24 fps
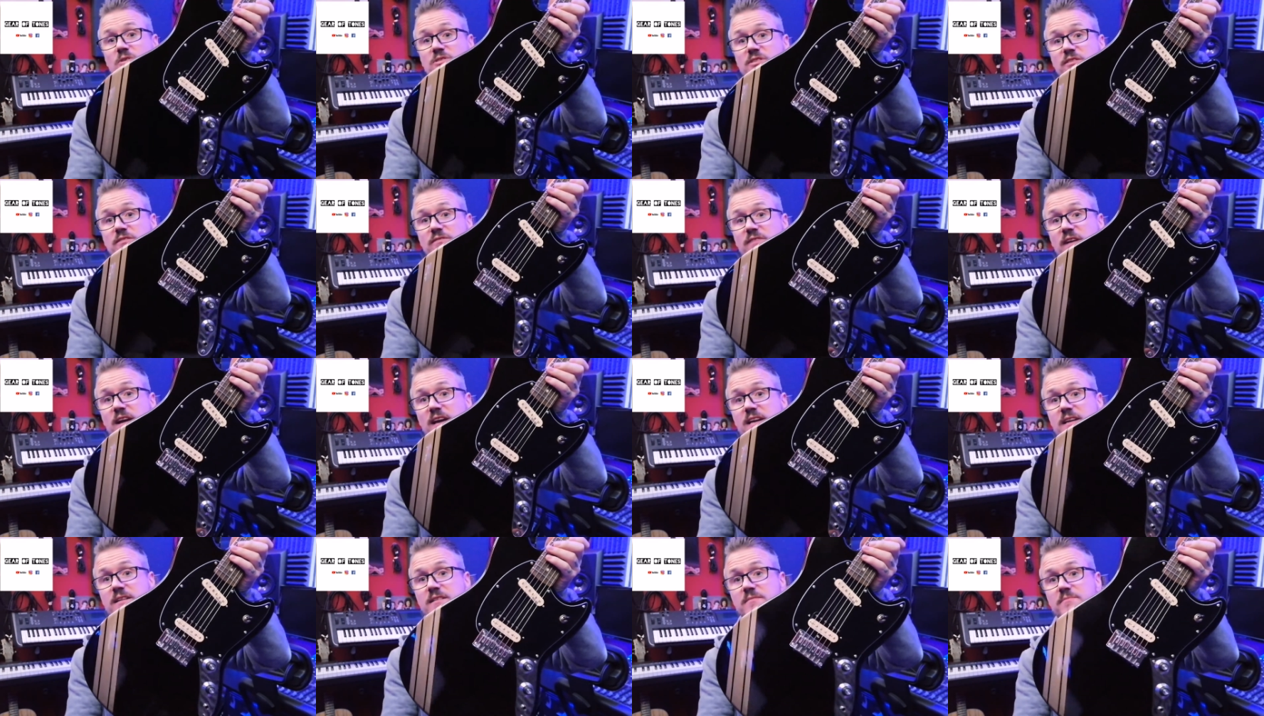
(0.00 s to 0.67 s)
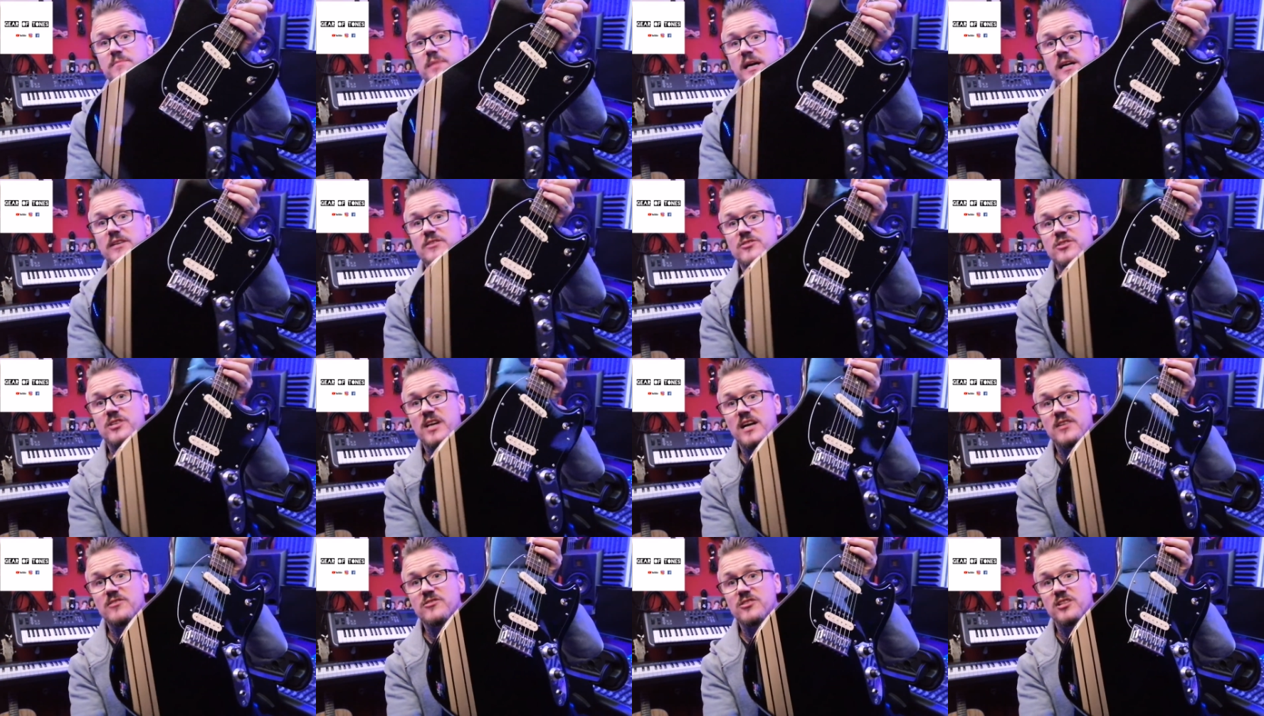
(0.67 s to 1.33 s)
ones are fine, but I
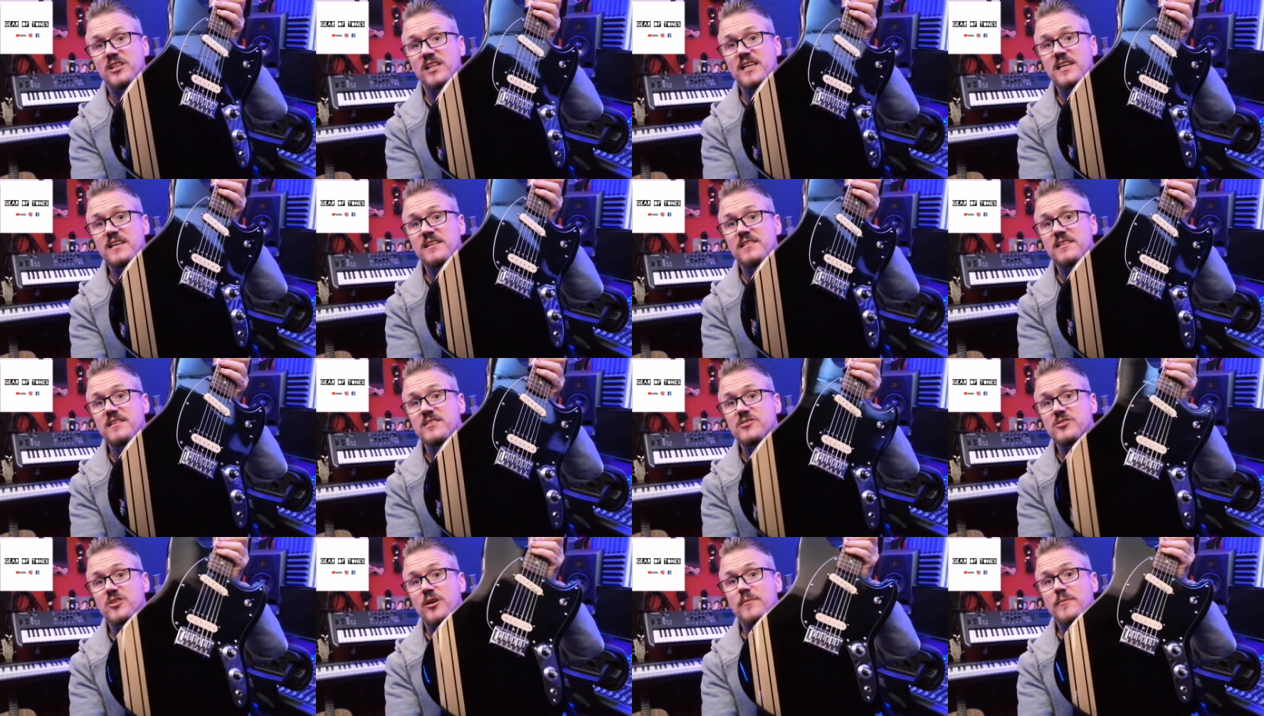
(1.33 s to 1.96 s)
just I just like these